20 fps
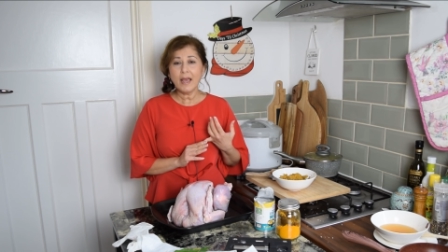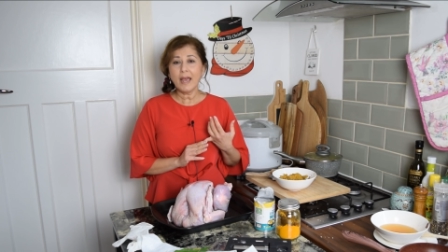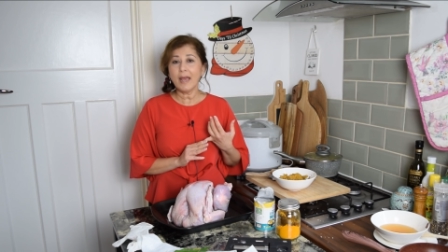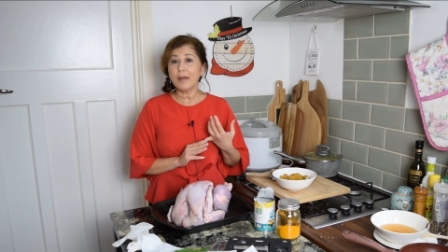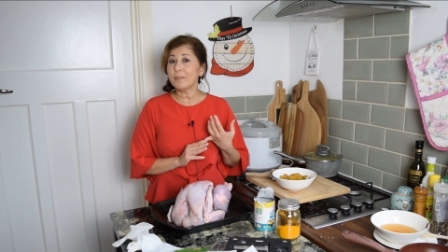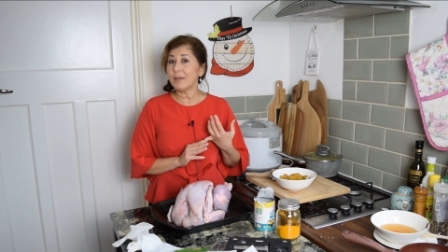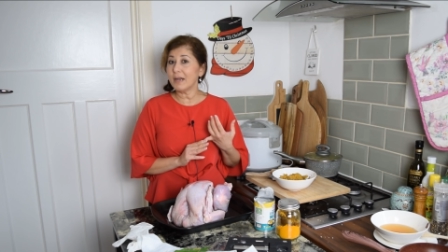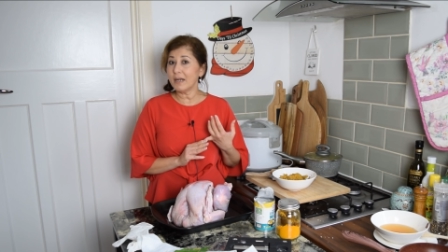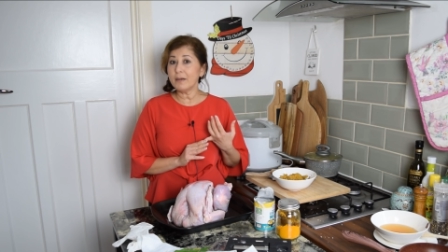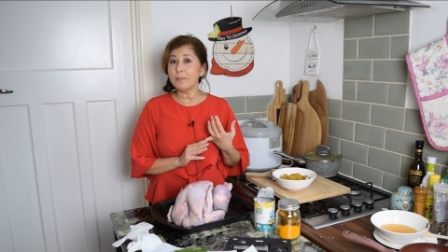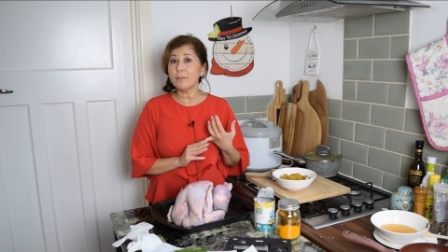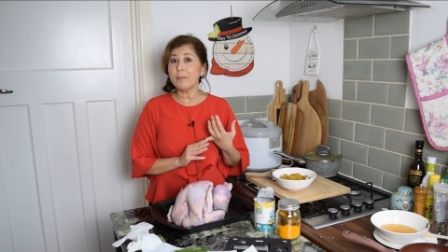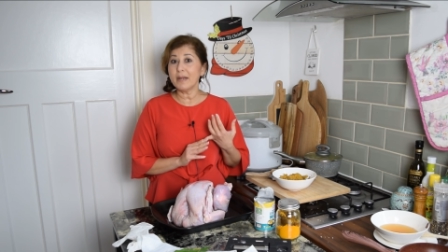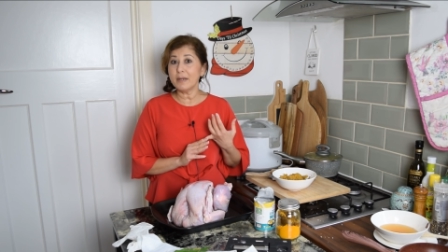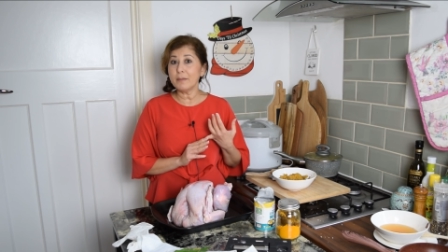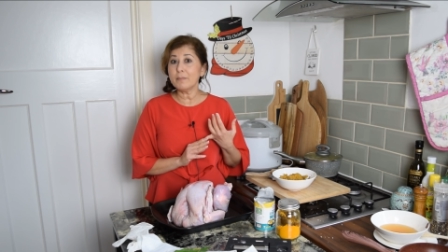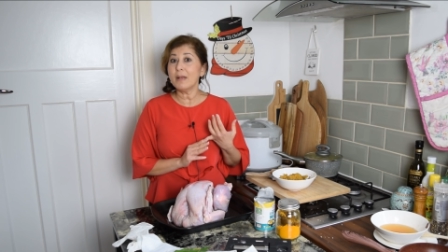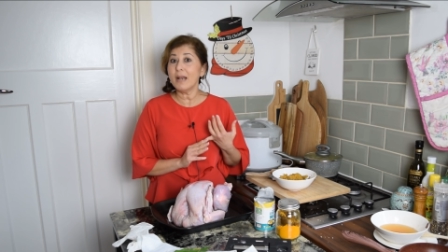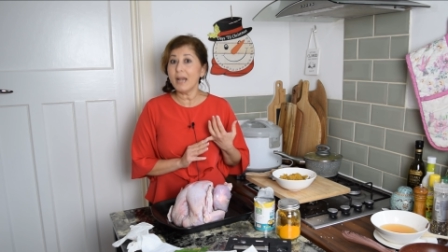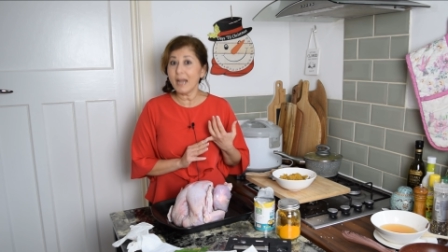at
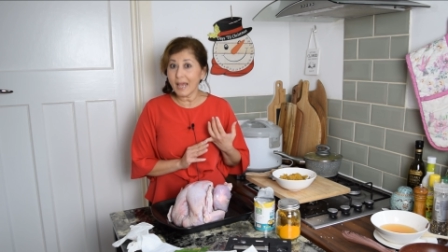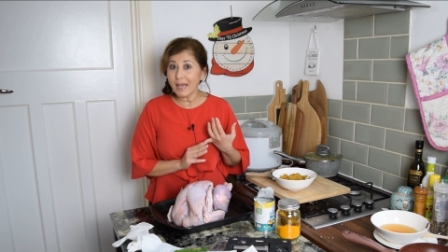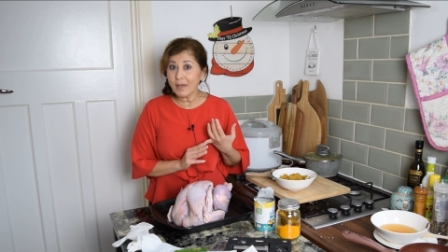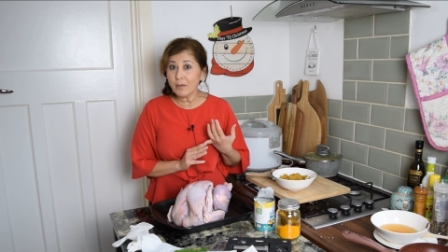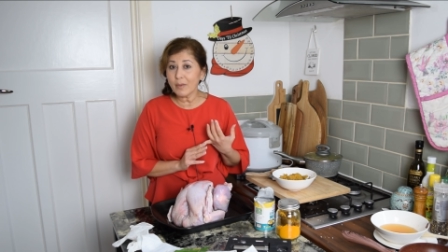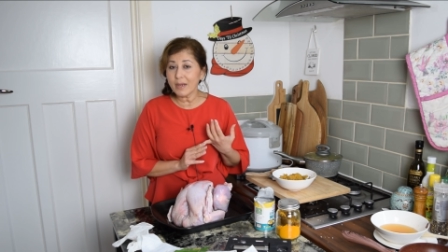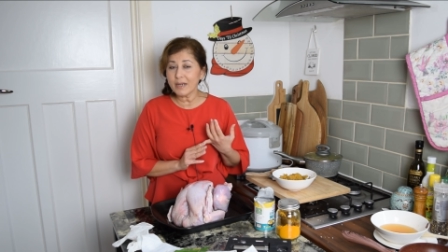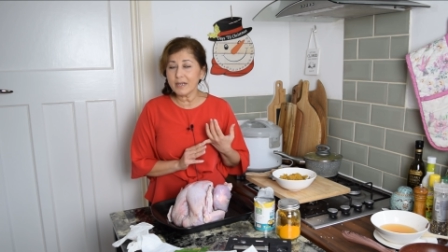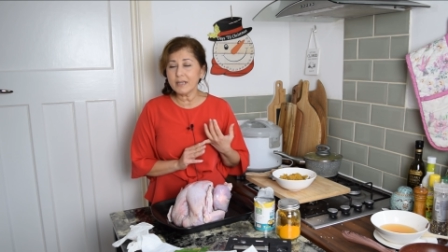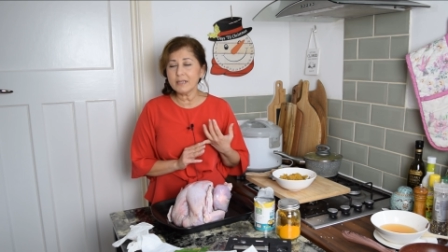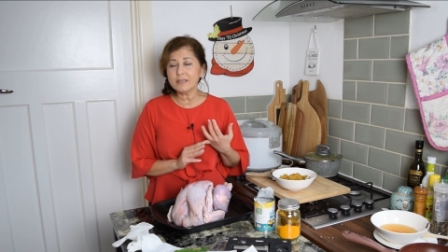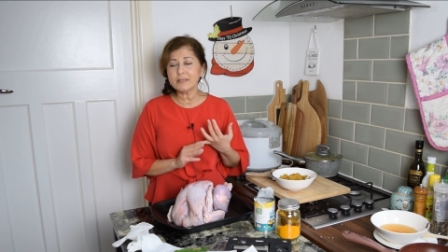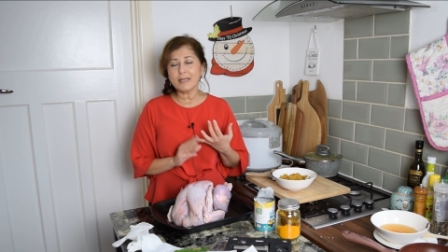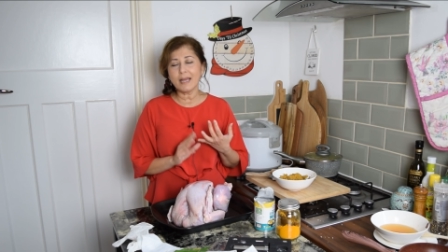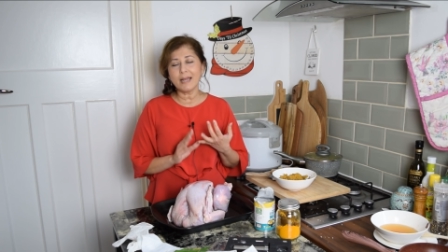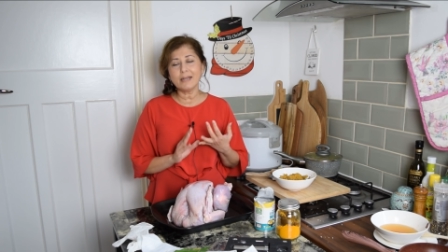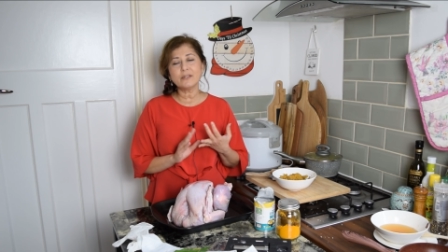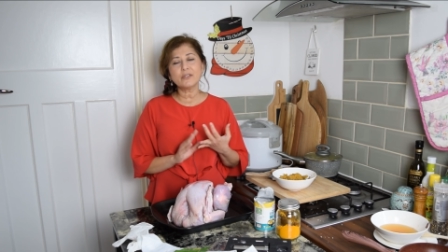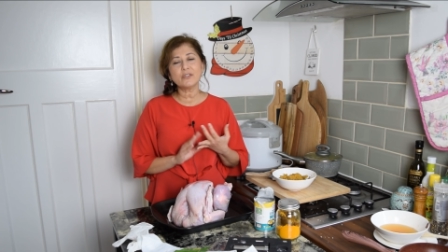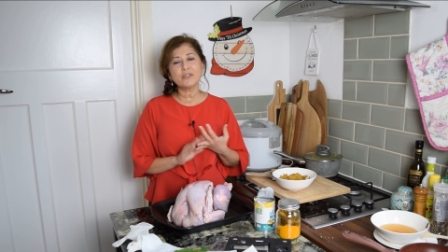many Malay weddings,
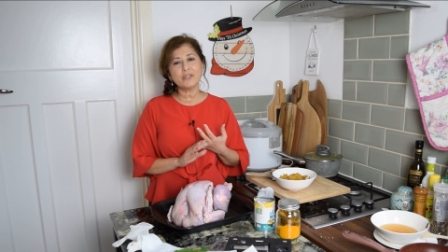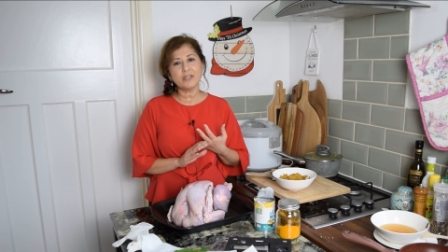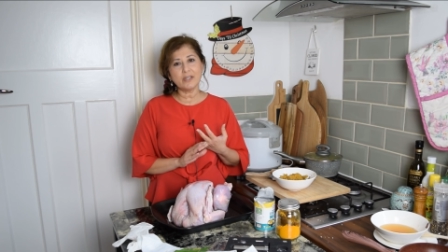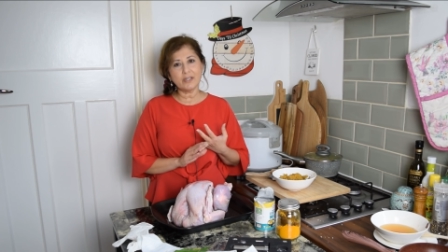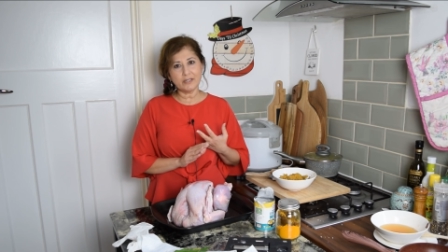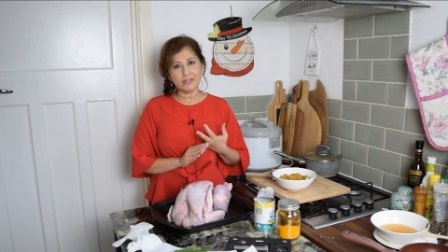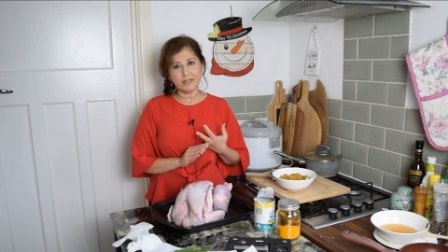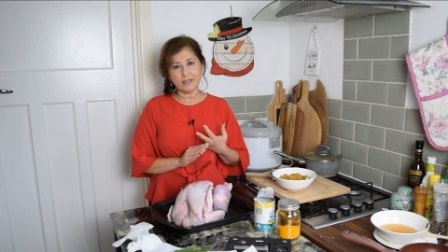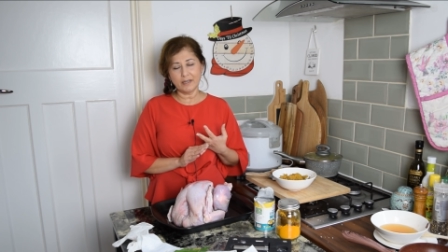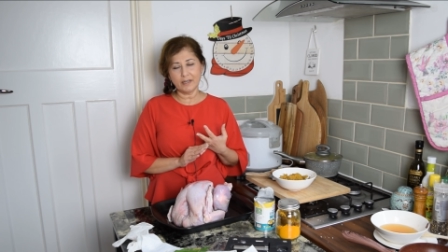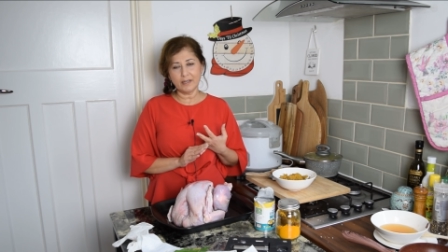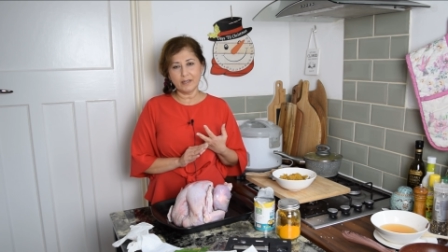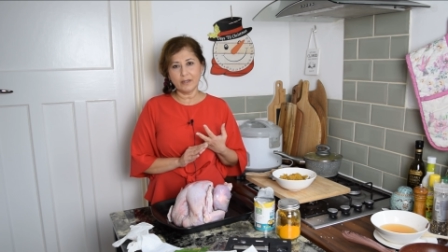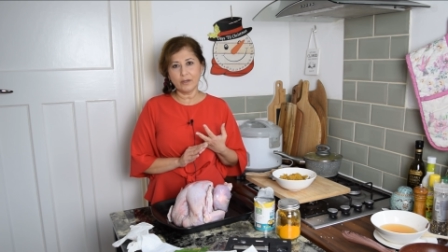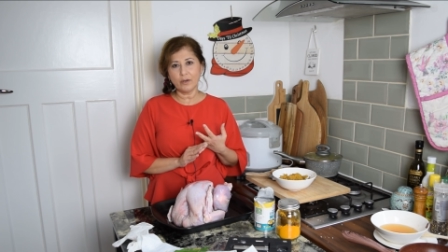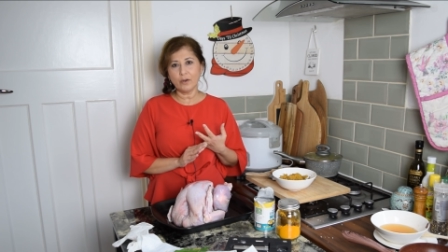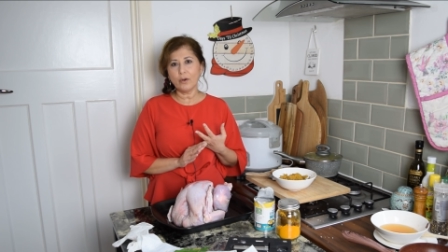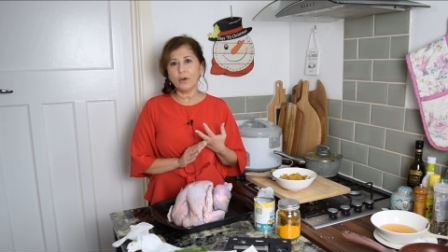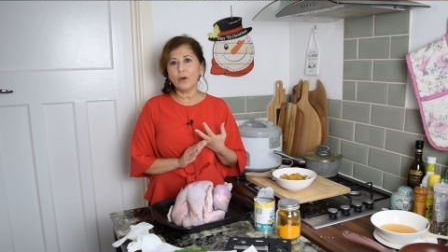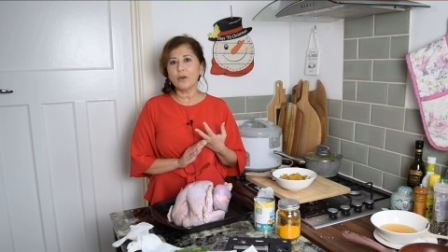and certainly